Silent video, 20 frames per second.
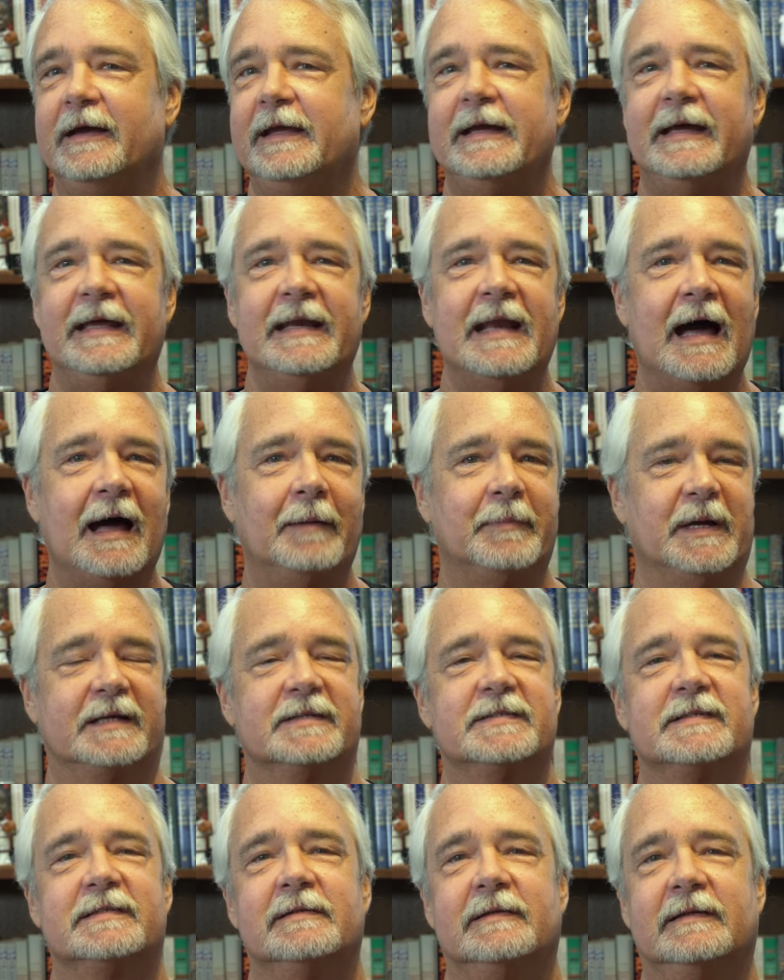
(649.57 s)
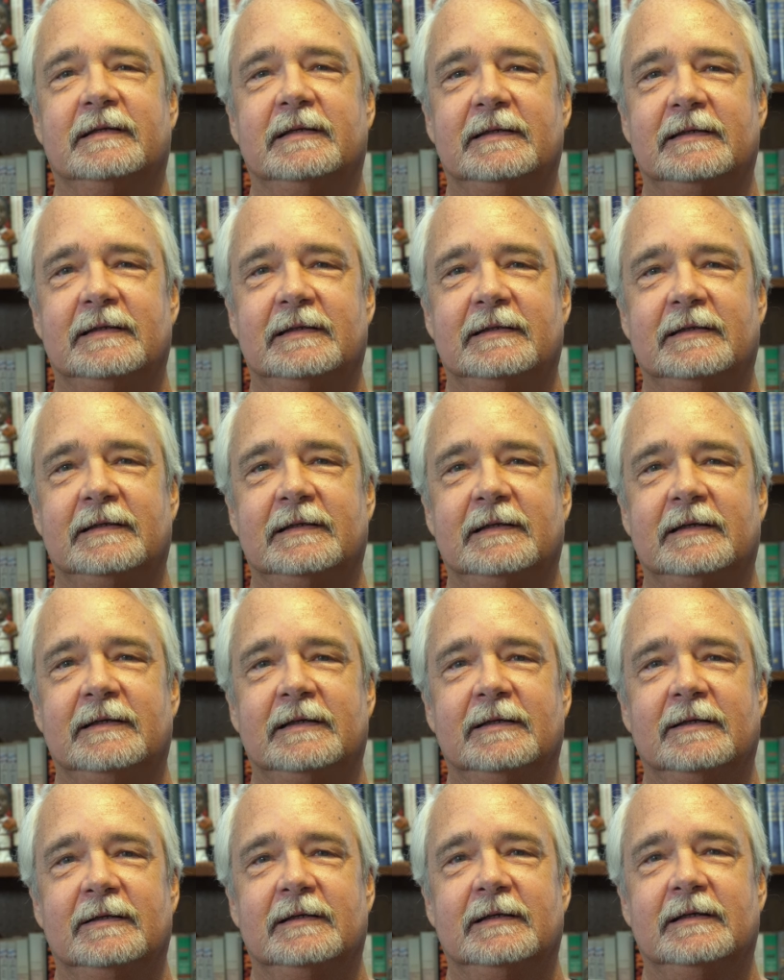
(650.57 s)
Economics,
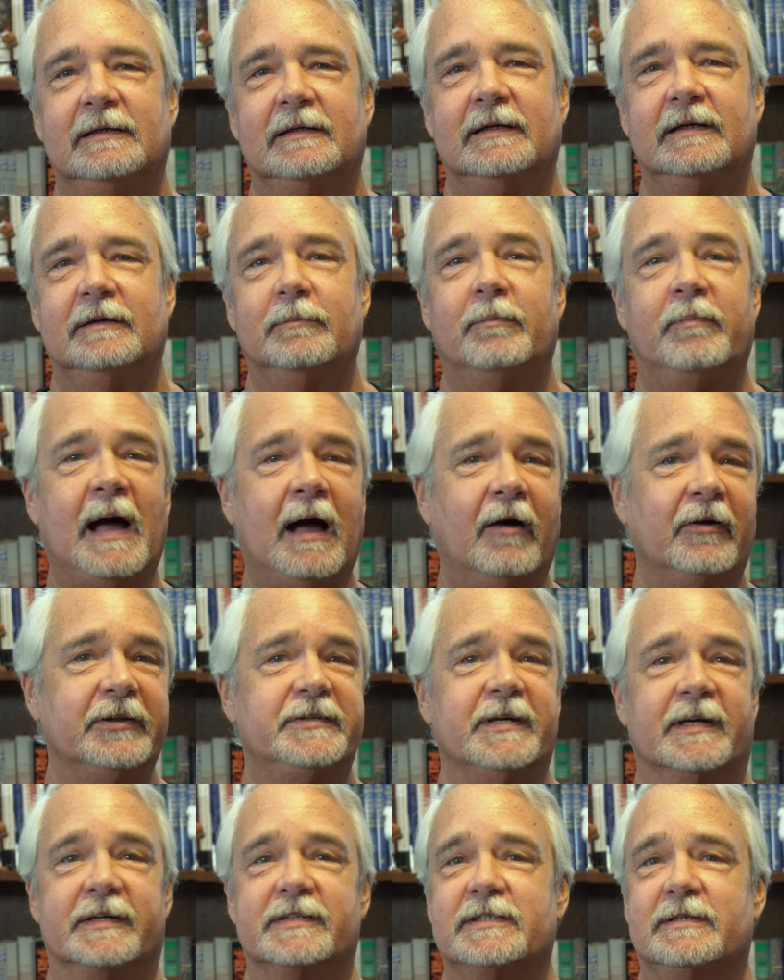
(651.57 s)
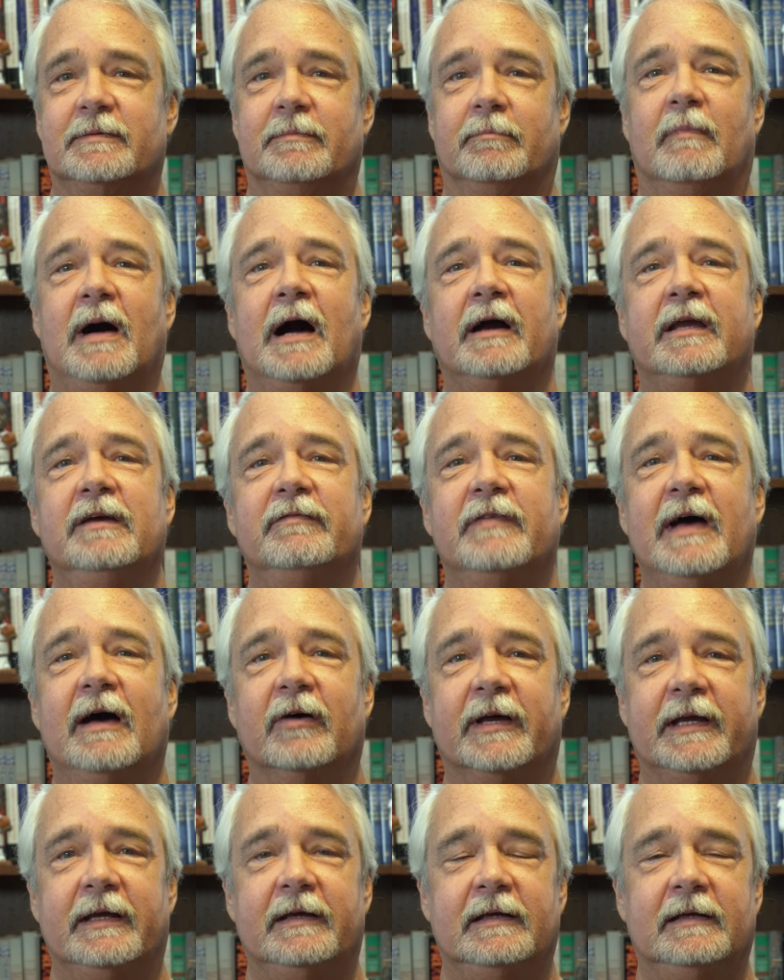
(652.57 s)
politics,
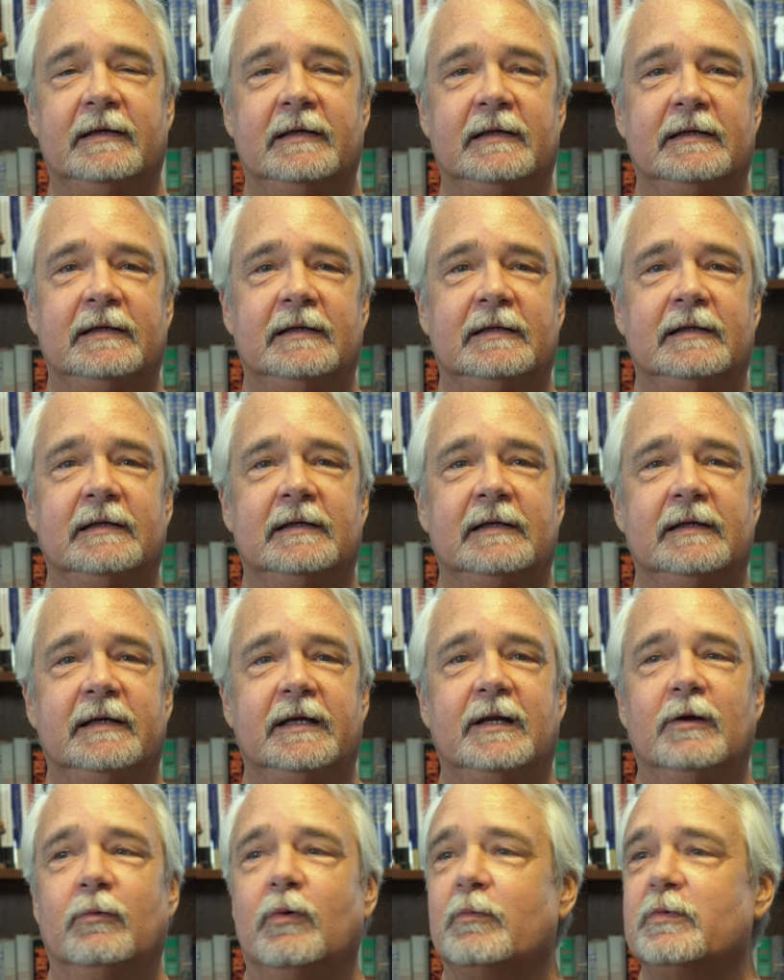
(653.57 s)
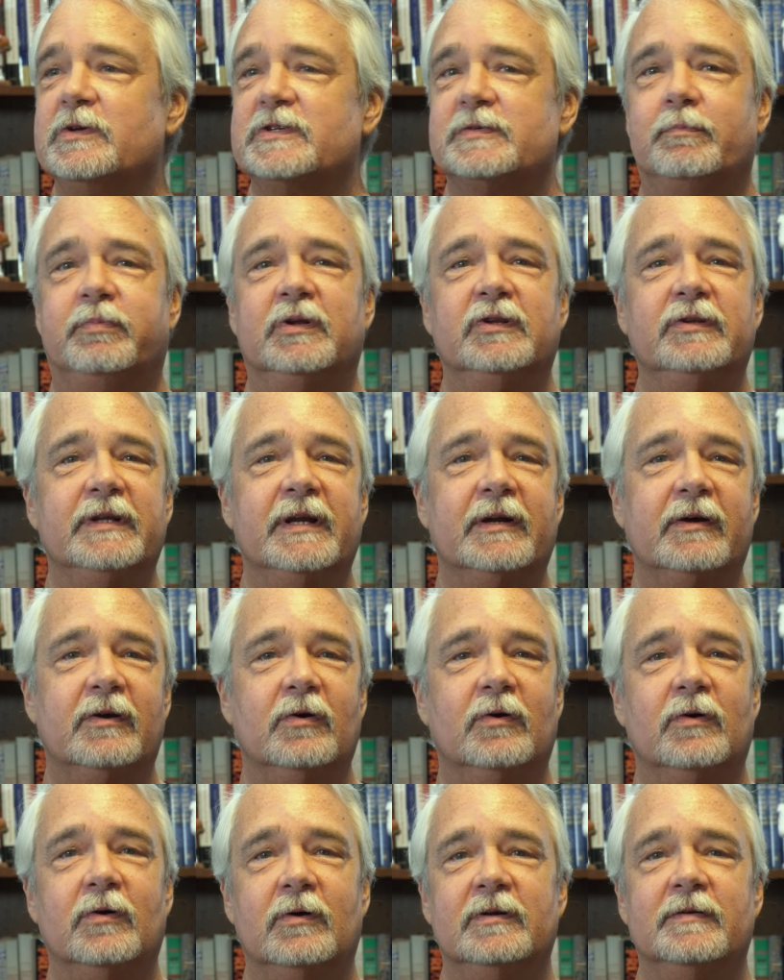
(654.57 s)
Machiavelli. You know, what was
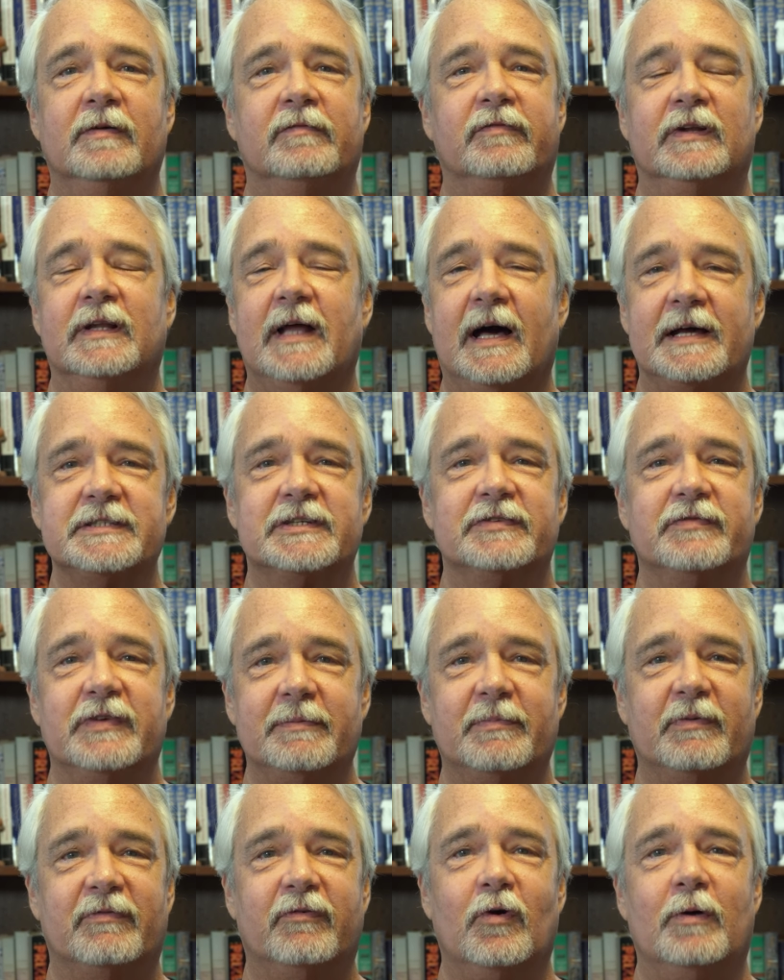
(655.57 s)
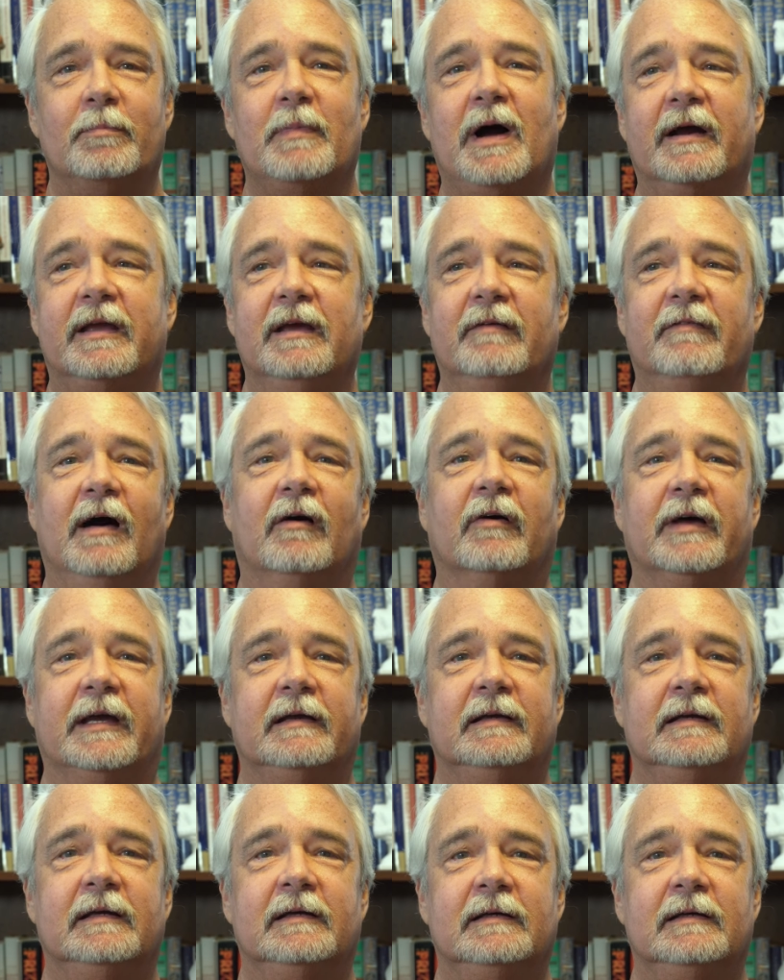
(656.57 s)
political philosophy before Machiavelli?